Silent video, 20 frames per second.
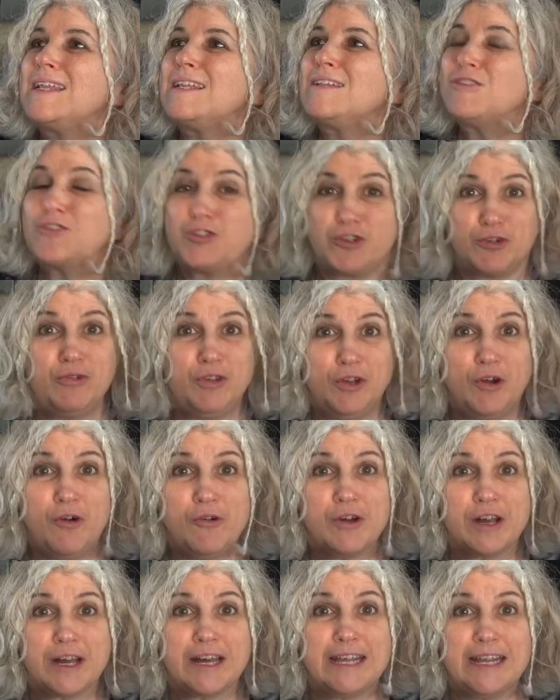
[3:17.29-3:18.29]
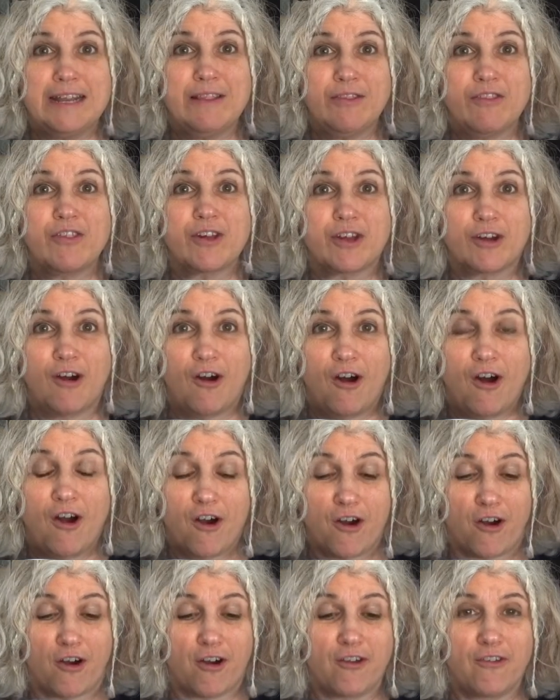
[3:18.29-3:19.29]
do yoga in the
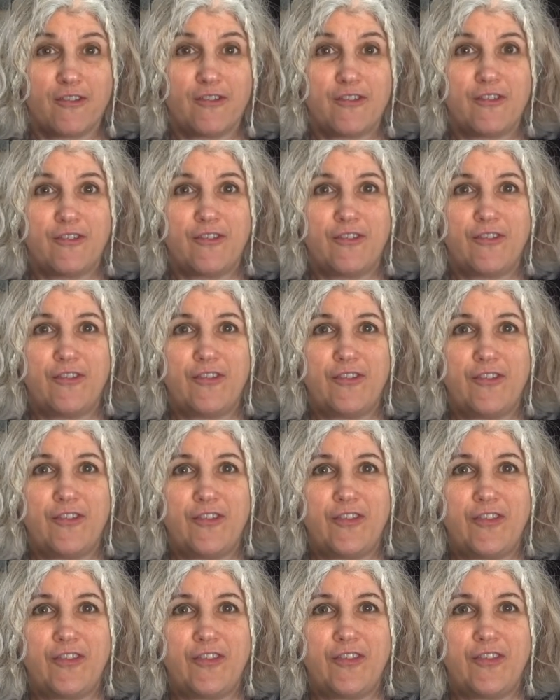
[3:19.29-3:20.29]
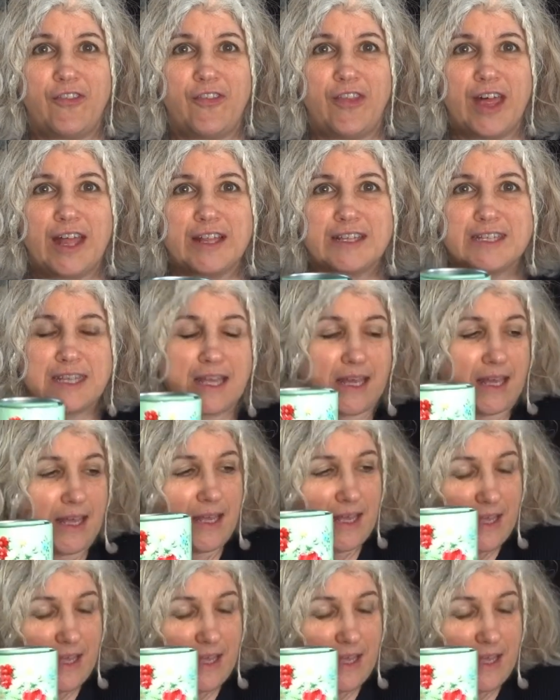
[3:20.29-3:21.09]
car. That's a